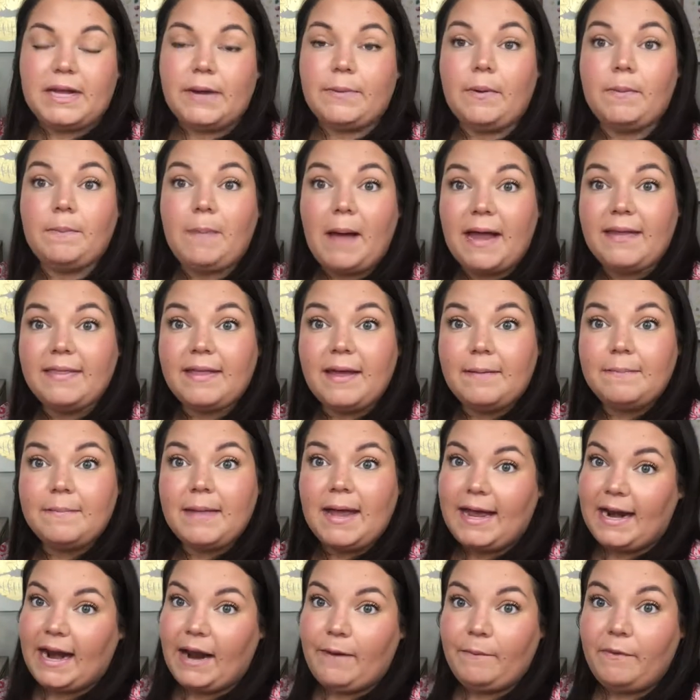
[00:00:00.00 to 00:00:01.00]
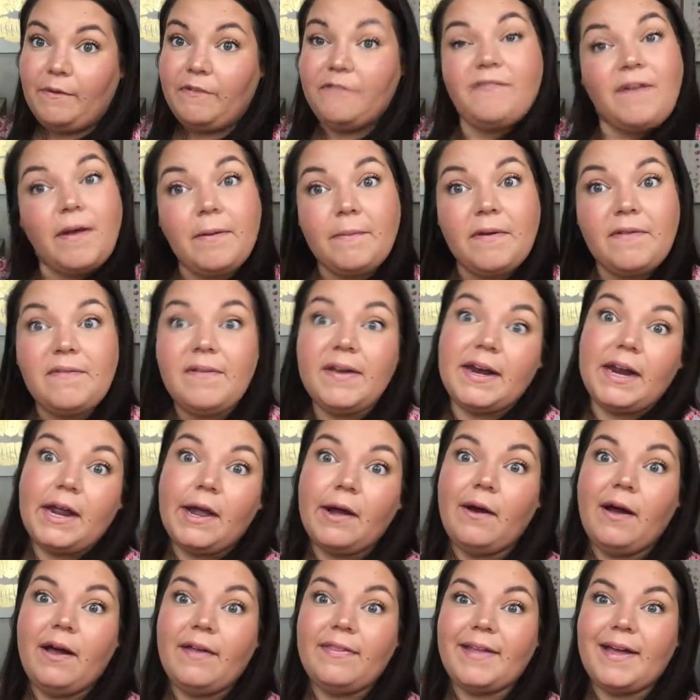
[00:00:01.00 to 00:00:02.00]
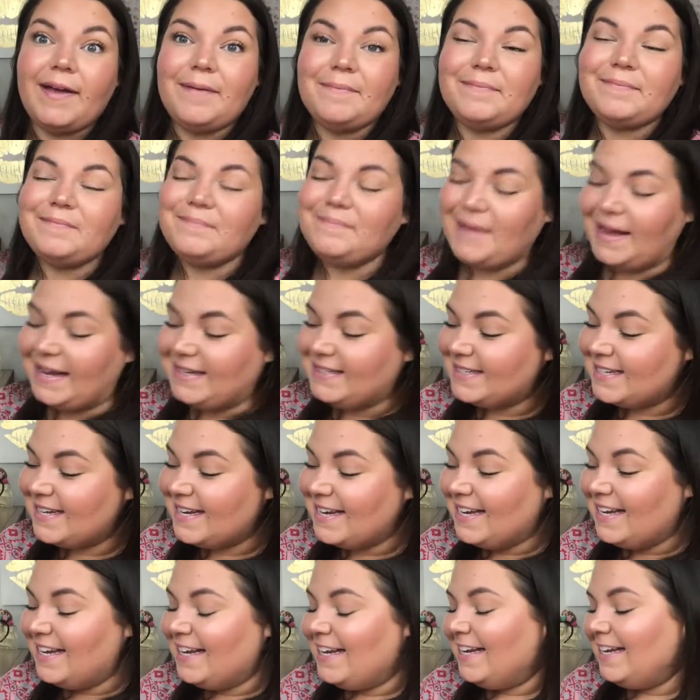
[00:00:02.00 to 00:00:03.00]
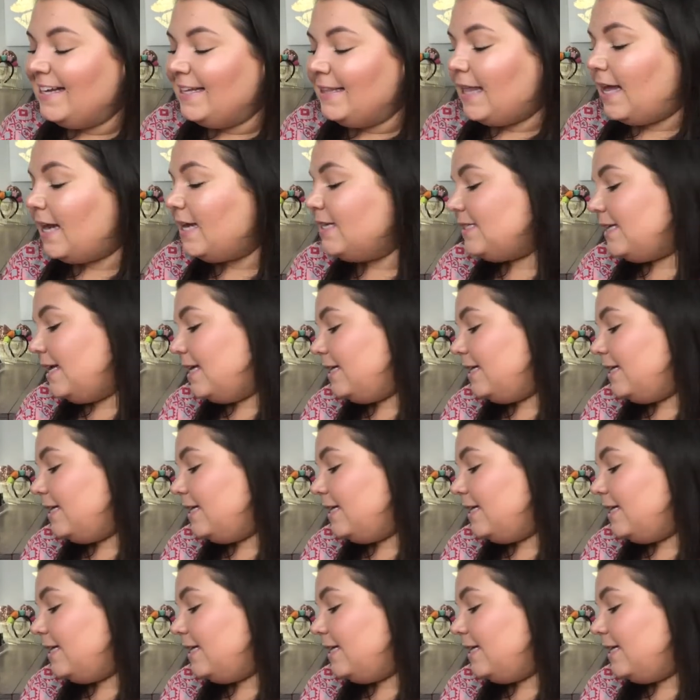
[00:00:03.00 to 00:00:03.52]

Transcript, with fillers: I will buy them and I will film a video on them. But that is